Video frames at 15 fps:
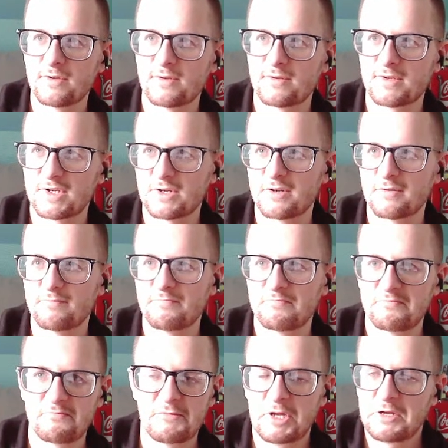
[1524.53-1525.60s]
it's
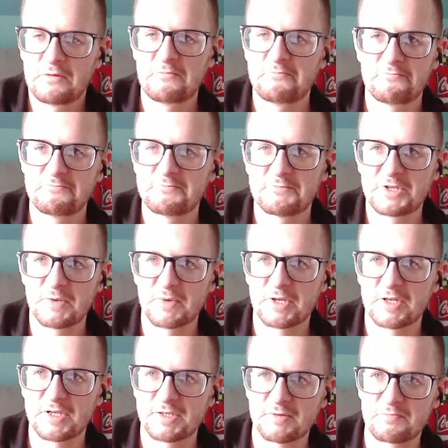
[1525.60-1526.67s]
something
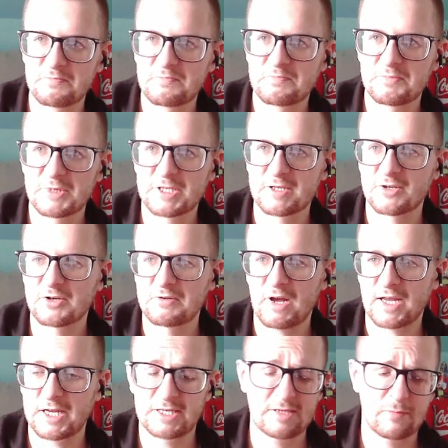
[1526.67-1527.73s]
that's a I
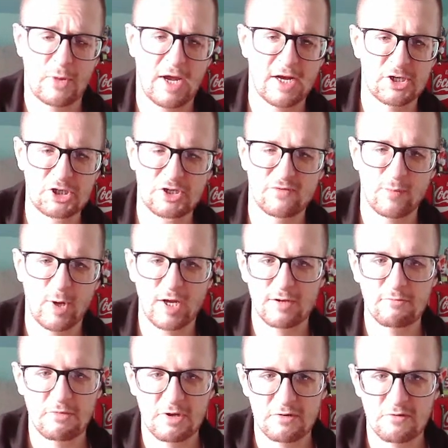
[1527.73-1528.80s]
guess a passion of mine.
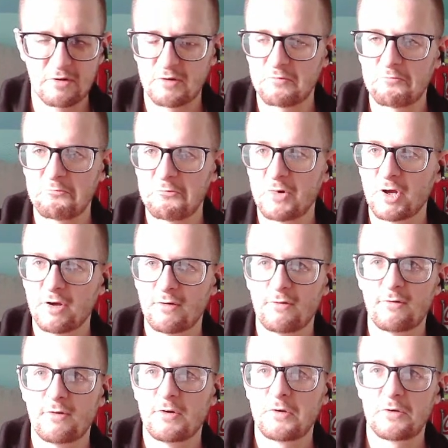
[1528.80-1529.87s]
I don't know.
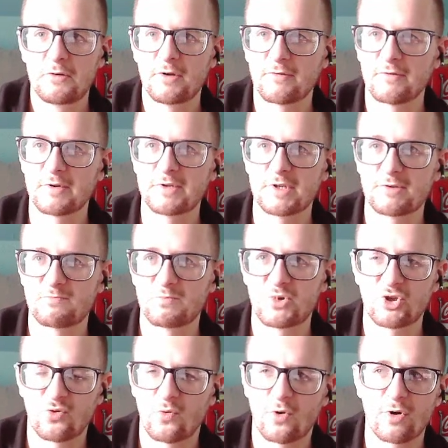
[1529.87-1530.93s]
Not really
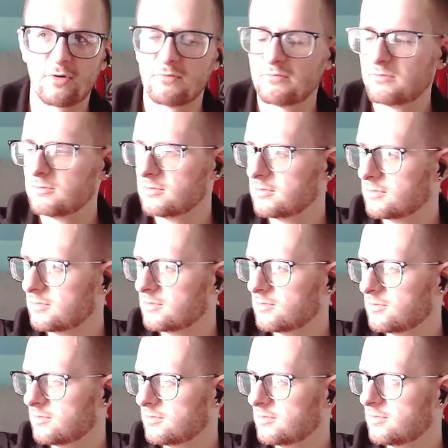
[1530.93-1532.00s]
sure.
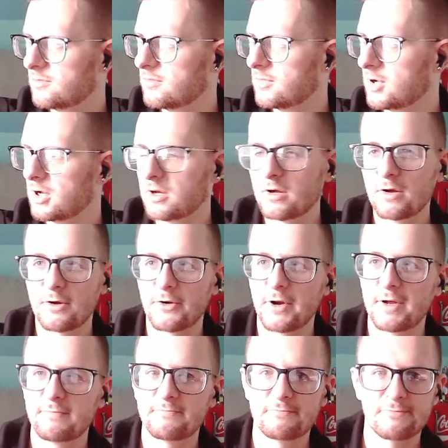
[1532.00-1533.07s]
All right.
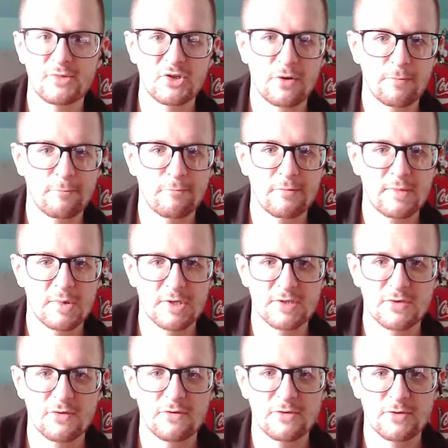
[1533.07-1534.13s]
So let's
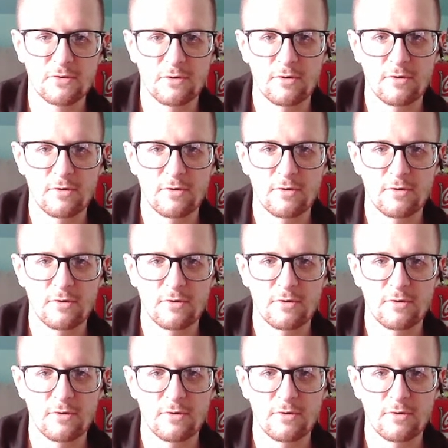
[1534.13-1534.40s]
do this one.